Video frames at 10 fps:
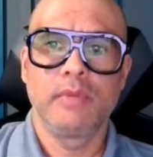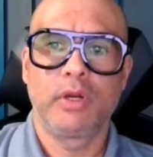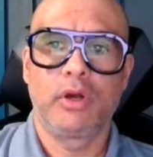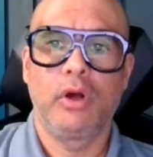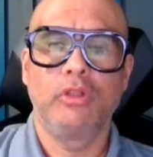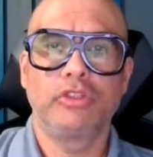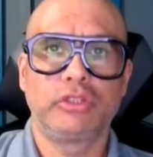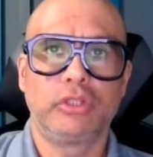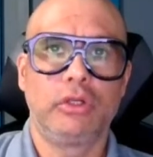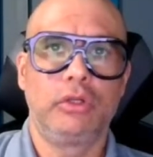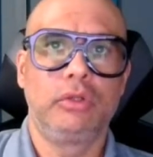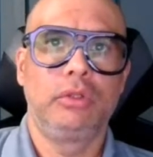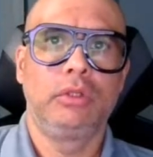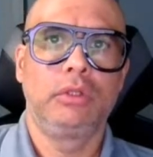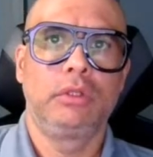but
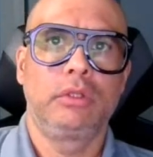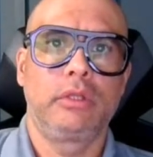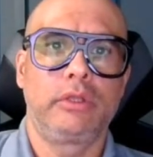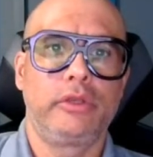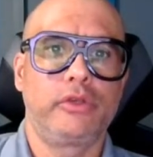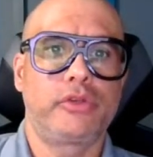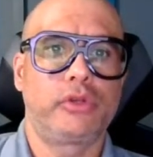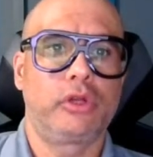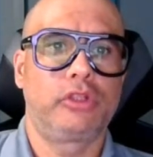also you should